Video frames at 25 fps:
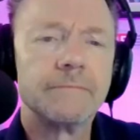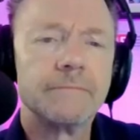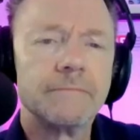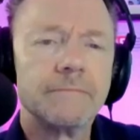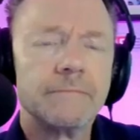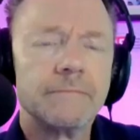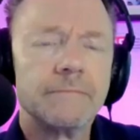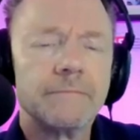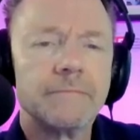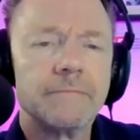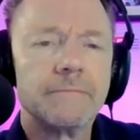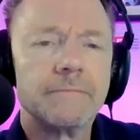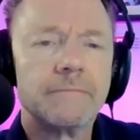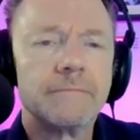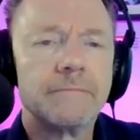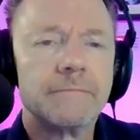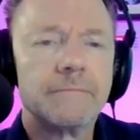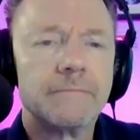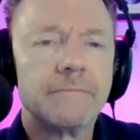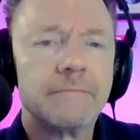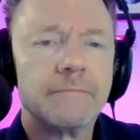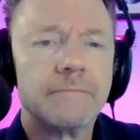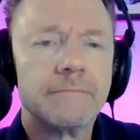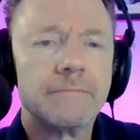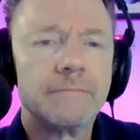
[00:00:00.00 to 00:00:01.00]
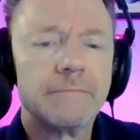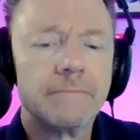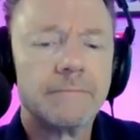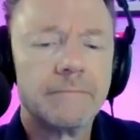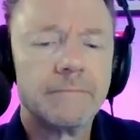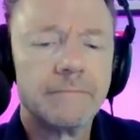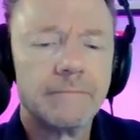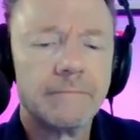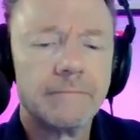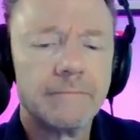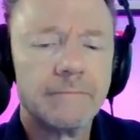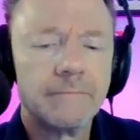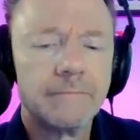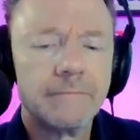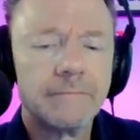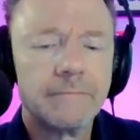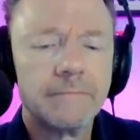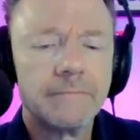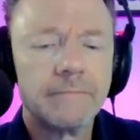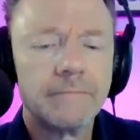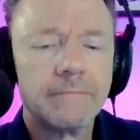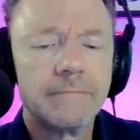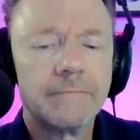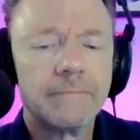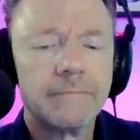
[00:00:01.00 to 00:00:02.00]

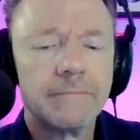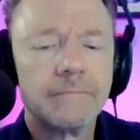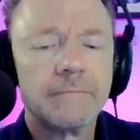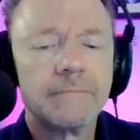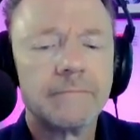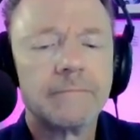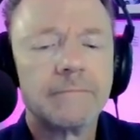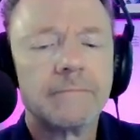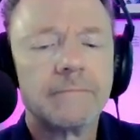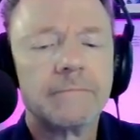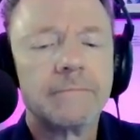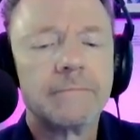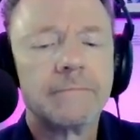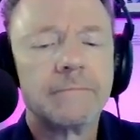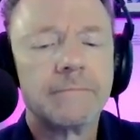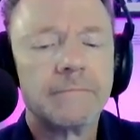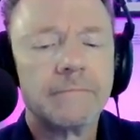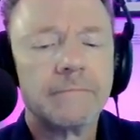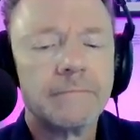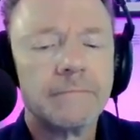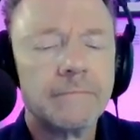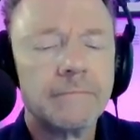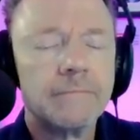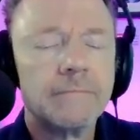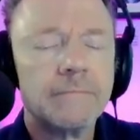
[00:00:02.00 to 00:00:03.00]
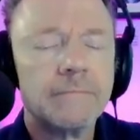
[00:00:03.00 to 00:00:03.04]
(not speaking)